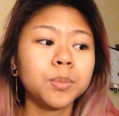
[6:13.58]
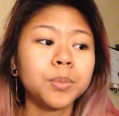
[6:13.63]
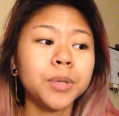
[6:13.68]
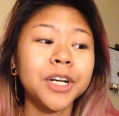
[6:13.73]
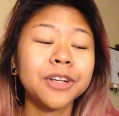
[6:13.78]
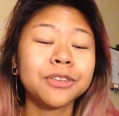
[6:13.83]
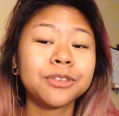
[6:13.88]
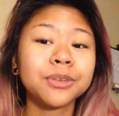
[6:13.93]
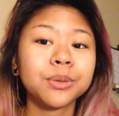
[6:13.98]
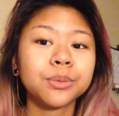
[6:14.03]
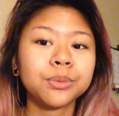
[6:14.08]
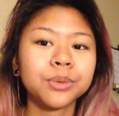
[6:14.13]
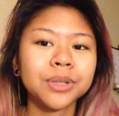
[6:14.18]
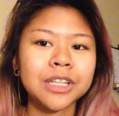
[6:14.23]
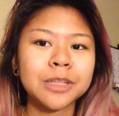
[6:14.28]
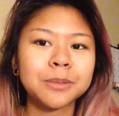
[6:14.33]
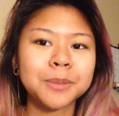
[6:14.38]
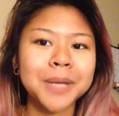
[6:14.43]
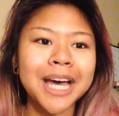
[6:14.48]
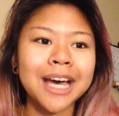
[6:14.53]
But I feel
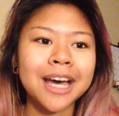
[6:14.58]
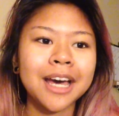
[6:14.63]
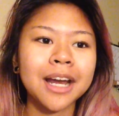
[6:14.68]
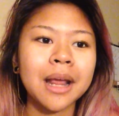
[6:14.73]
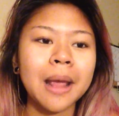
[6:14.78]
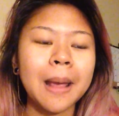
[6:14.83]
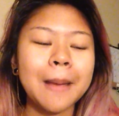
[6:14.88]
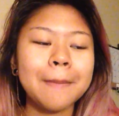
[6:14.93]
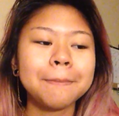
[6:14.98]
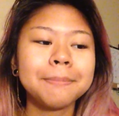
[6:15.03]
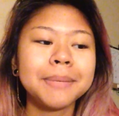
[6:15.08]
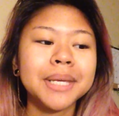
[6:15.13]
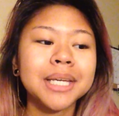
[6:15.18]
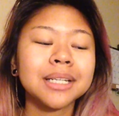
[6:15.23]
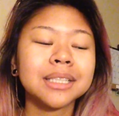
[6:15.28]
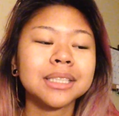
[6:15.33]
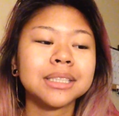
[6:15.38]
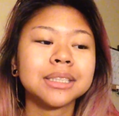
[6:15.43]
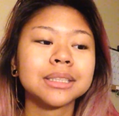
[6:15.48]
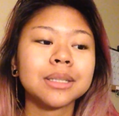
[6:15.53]
really bad
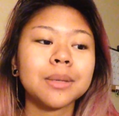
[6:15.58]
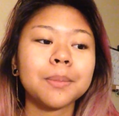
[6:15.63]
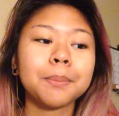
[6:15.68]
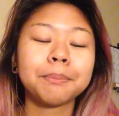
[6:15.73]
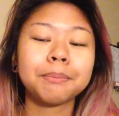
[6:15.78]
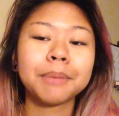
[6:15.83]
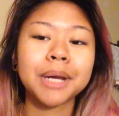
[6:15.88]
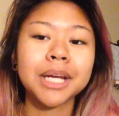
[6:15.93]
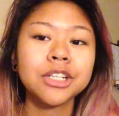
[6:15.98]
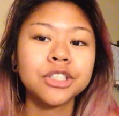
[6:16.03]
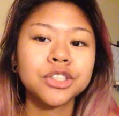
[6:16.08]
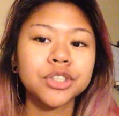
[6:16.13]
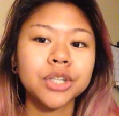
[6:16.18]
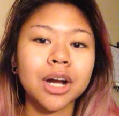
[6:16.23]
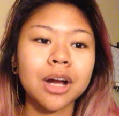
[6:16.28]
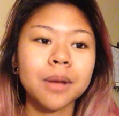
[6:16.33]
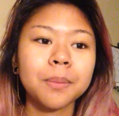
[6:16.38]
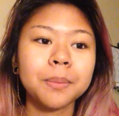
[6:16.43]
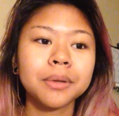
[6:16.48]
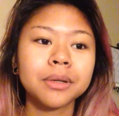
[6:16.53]
because mic
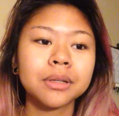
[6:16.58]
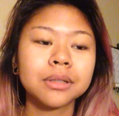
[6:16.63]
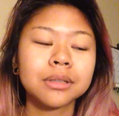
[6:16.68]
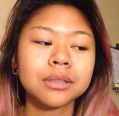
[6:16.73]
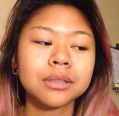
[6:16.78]
drop